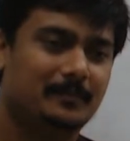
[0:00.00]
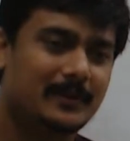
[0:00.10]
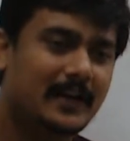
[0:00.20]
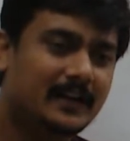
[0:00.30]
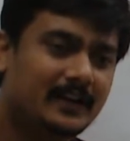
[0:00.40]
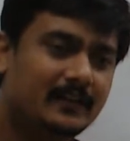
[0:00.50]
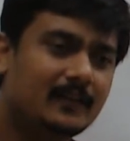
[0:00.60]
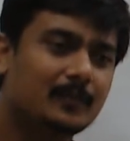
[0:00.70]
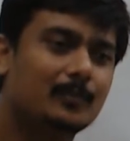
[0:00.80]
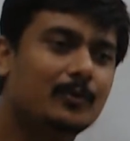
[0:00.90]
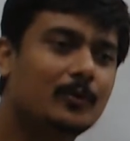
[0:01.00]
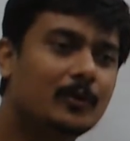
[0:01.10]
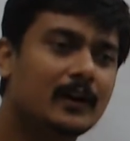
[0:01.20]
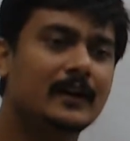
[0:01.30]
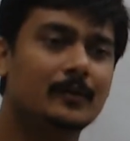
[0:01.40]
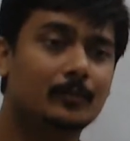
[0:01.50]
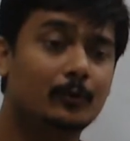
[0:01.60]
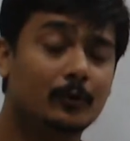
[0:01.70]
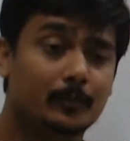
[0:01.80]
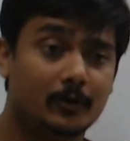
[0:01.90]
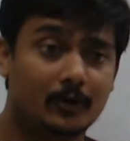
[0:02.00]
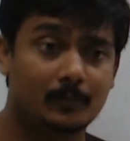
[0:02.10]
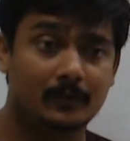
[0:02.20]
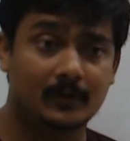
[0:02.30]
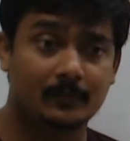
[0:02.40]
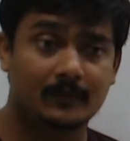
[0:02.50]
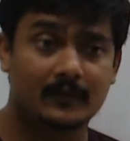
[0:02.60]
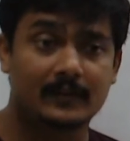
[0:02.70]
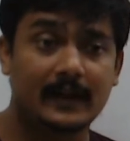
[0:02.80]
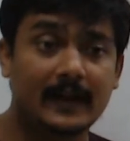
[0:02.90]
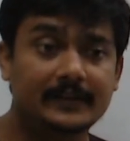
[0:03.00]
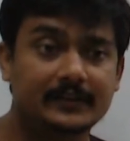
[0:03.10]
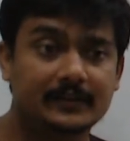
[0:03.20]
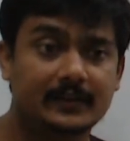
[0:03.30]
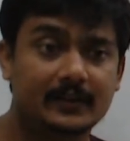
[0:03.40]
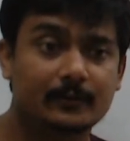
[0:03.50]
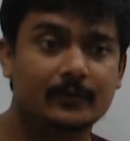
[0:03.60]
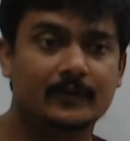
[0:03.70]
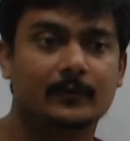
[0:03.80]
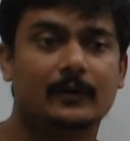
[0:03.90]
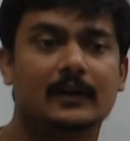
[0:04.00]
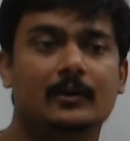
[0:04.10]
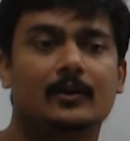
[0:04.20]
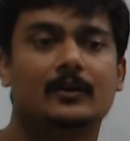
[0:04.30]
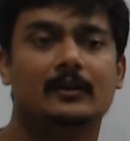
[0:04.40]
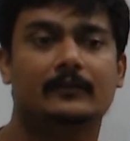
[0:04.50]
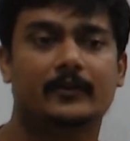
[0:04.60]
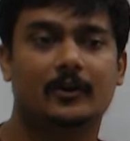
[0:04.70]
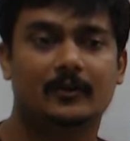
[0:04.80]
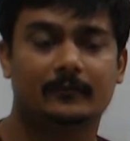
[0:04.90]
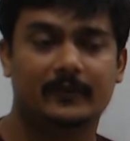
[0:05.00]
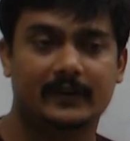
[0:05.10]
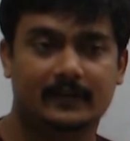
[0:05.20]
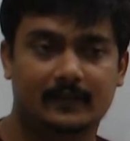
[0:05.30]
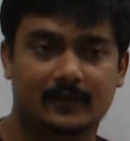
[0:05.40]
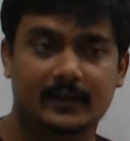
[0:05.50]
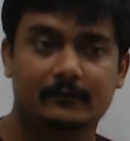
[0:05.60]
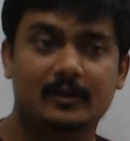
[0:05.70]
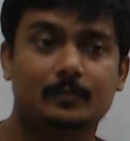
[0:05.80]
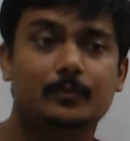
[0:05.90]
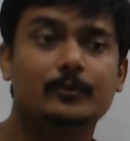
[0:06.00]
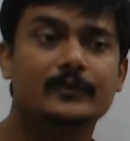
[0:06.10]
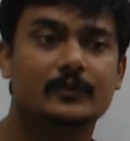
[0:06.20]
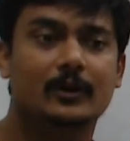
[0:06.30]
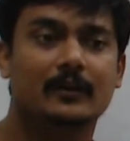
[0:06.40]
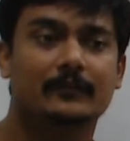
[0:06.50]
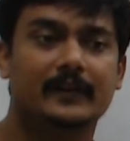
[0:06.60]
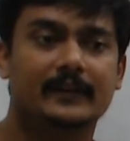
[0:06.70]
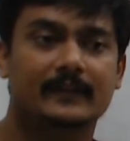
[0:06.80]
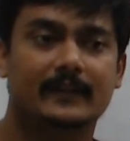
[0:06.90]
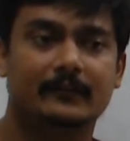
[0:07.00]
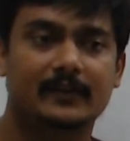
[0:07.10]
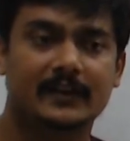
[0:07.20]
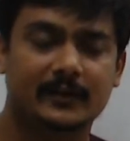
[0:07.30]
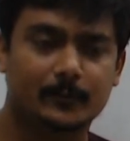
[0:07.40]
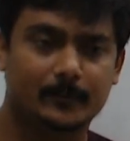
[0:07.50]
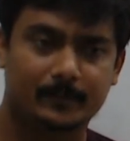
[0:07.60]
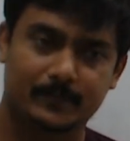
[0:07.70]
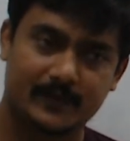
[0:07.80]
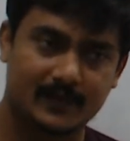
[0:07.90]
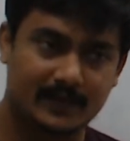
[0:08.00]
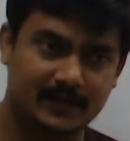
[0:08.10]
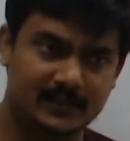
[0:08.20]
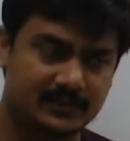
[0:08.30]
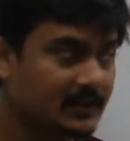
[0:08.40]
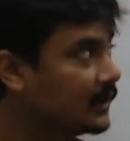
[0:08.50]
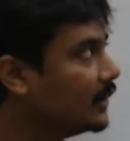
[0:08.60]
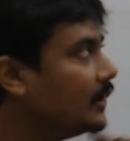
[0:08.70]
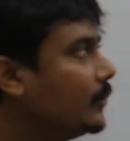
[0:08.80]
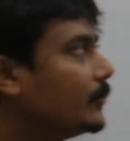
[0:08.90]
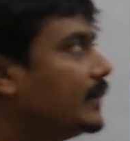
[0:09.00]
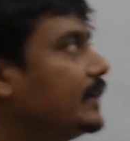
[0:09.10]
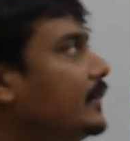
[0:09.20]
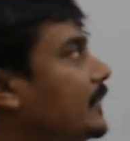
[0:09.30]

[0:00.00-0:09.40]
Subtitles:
Practice more and more problems. That gives you a lot of confidence. It will boost confidence level in you. Right? Okay.